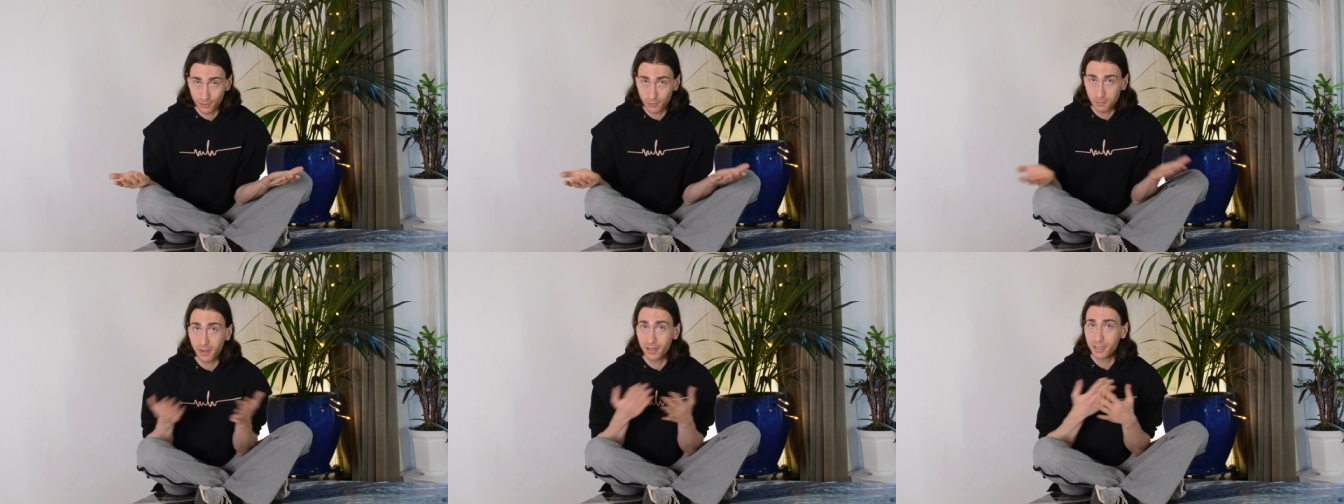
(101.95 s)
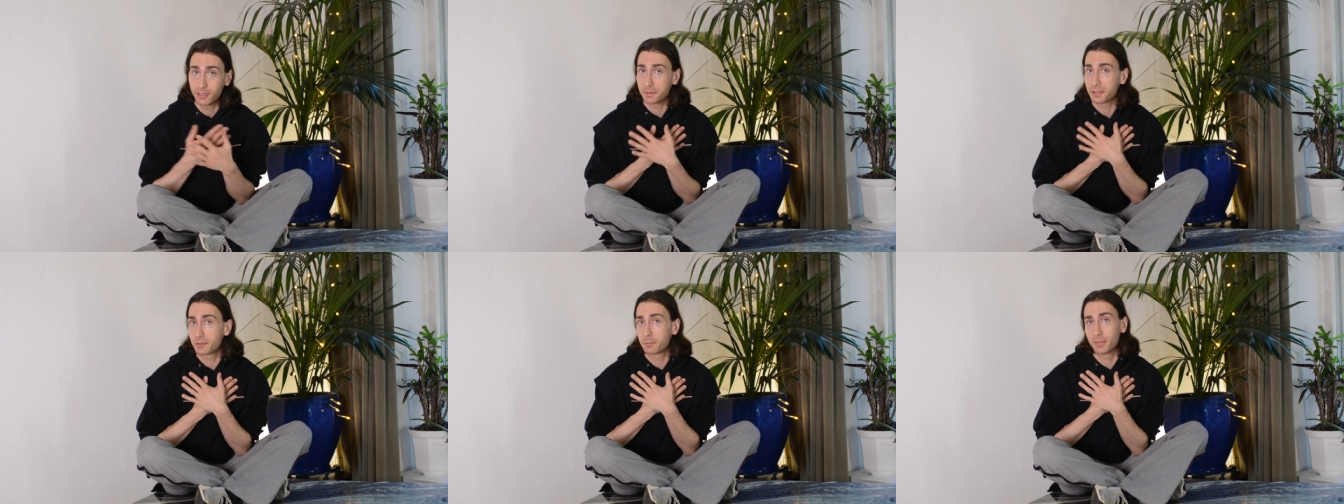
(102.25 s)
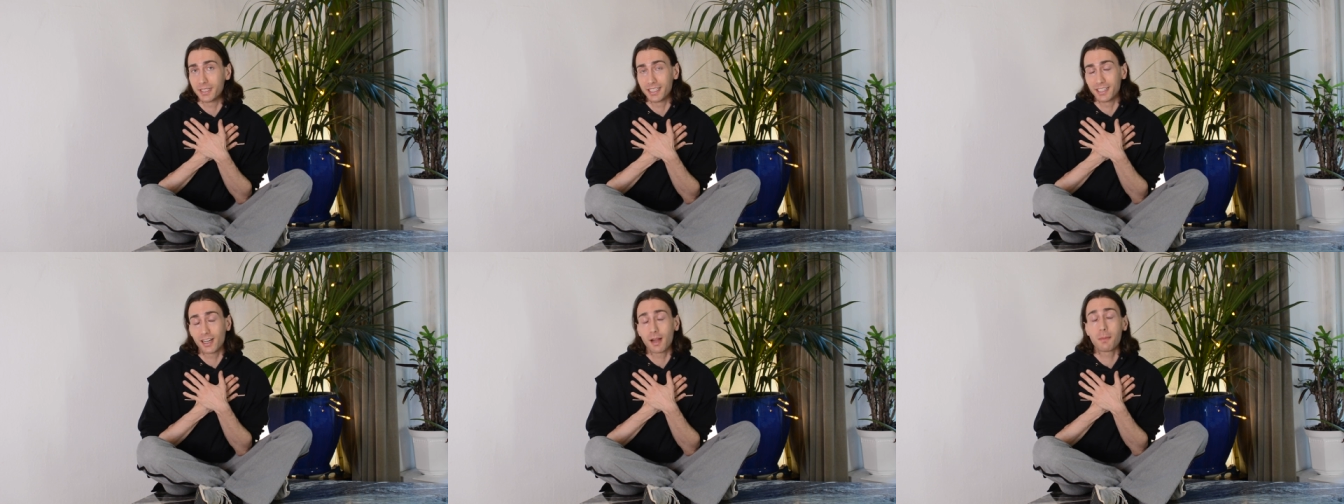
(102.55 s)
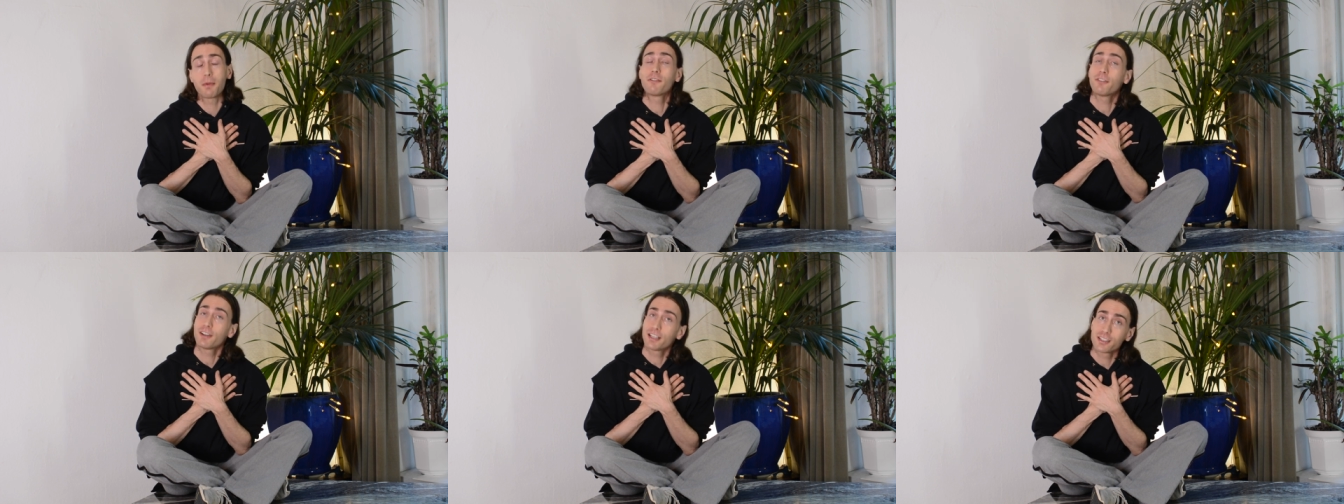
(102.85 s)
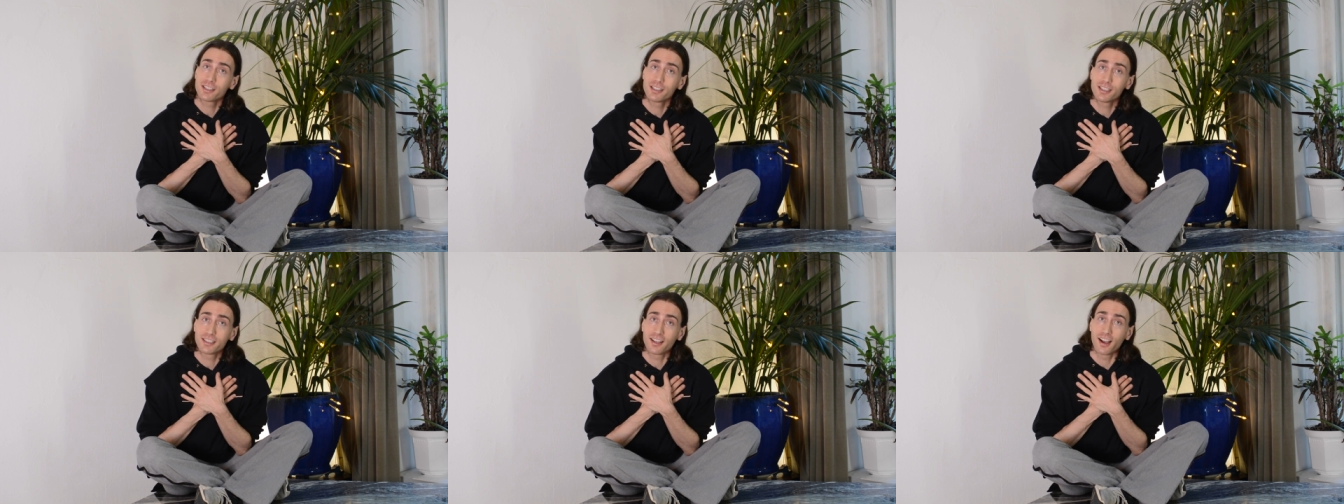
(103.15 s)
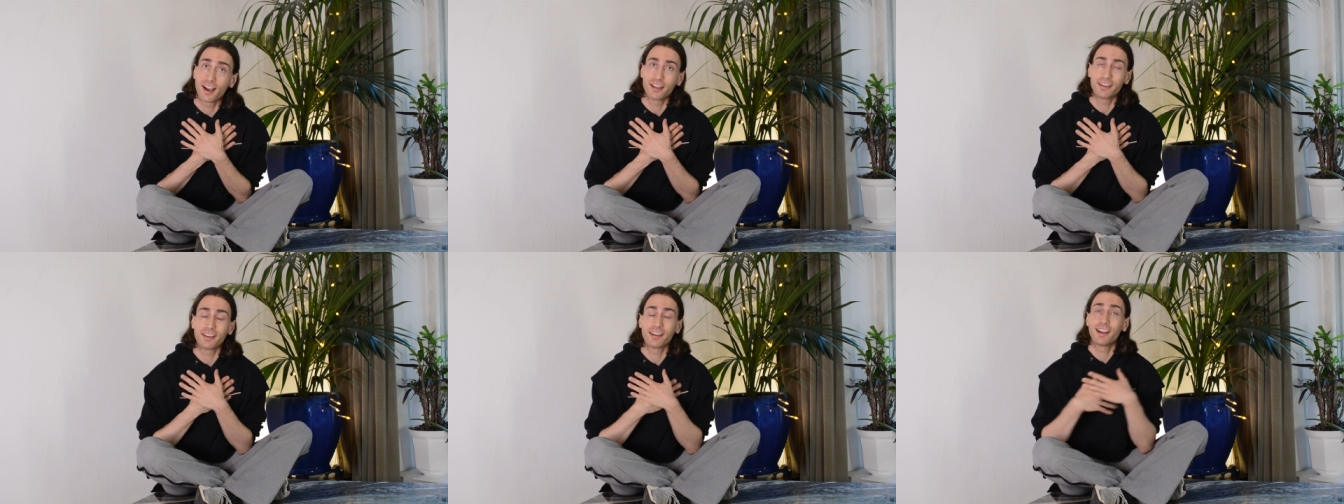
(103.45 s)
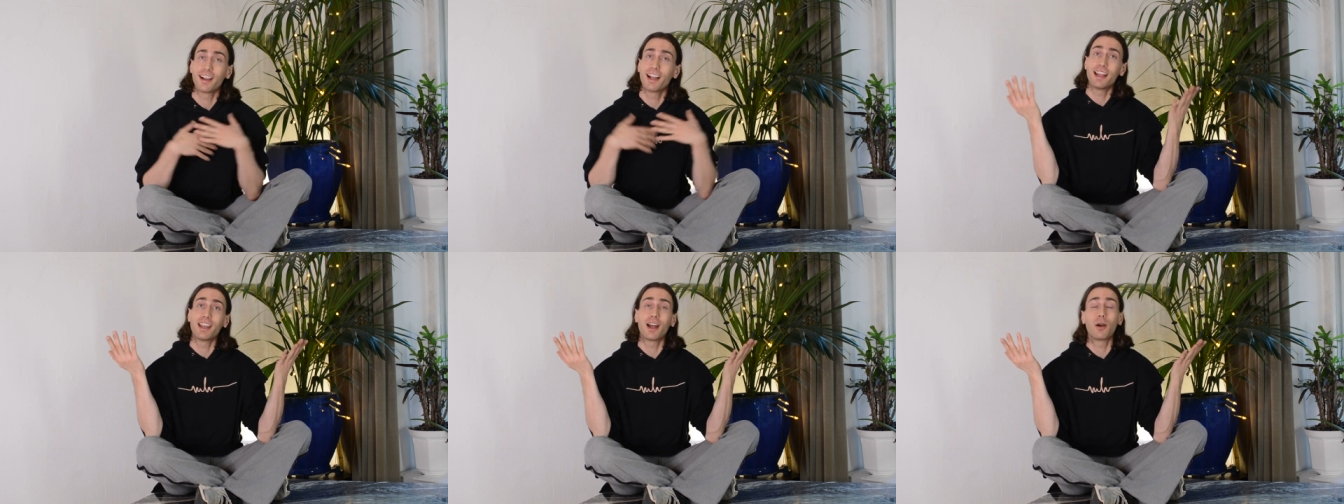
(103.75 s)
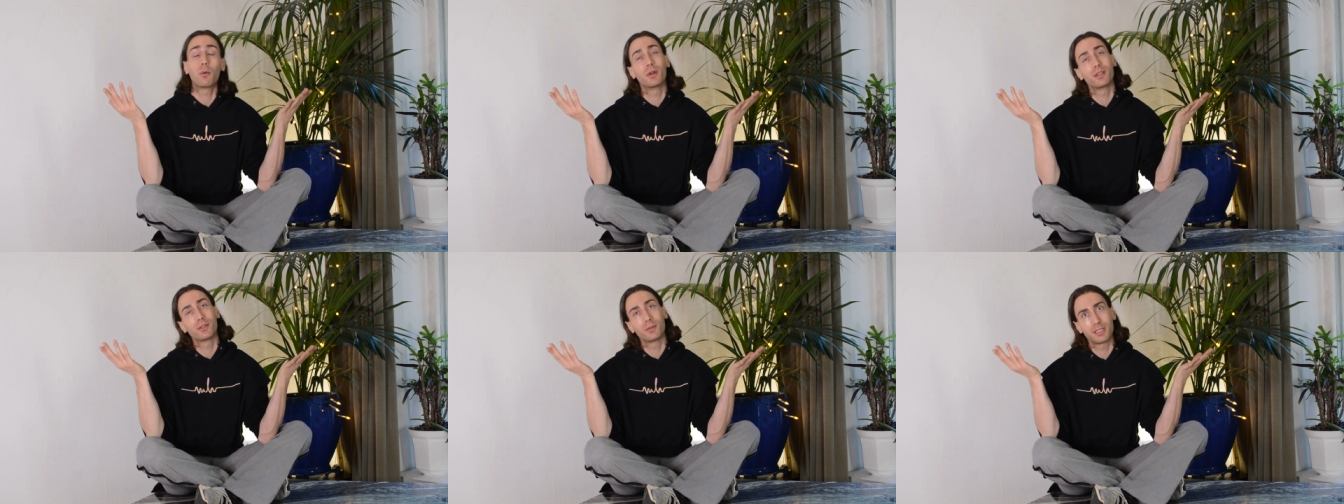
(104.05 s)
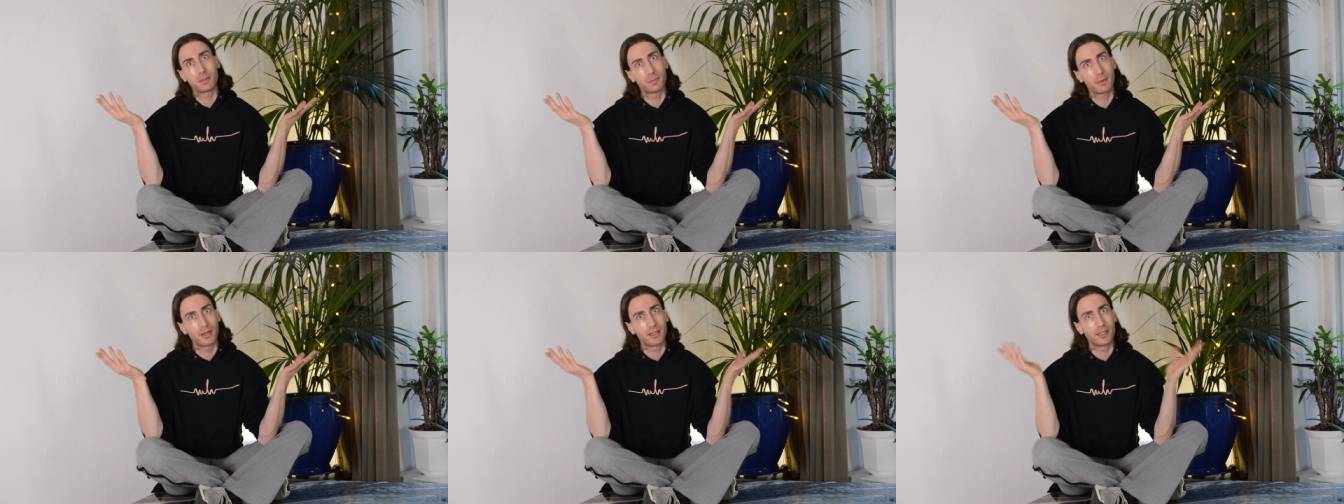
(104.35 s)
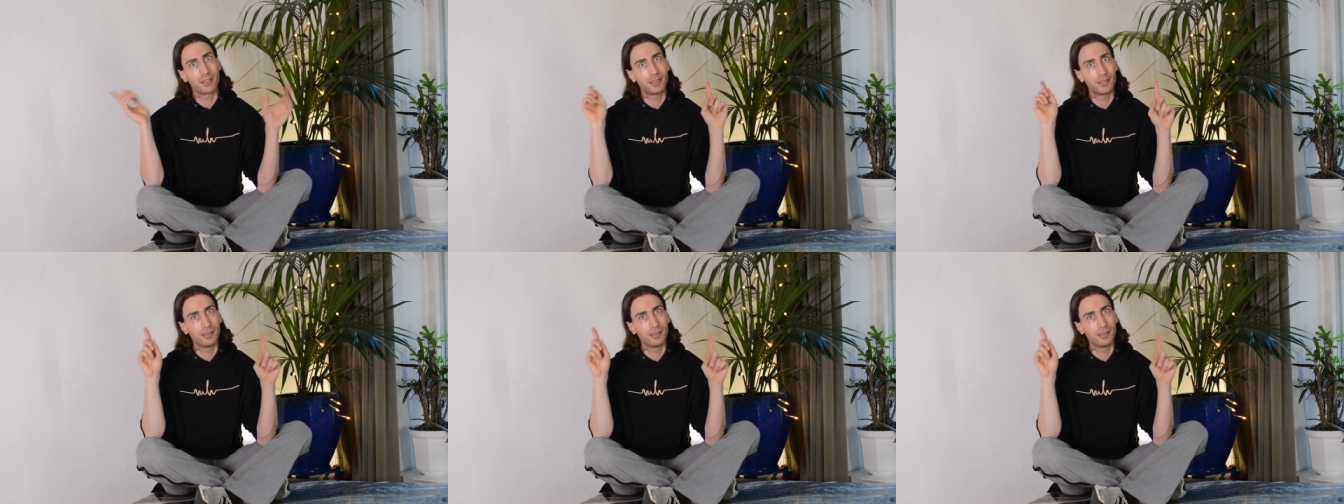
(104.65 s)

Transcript: My name is Pierre, I'm a fashion designer and I want to inspire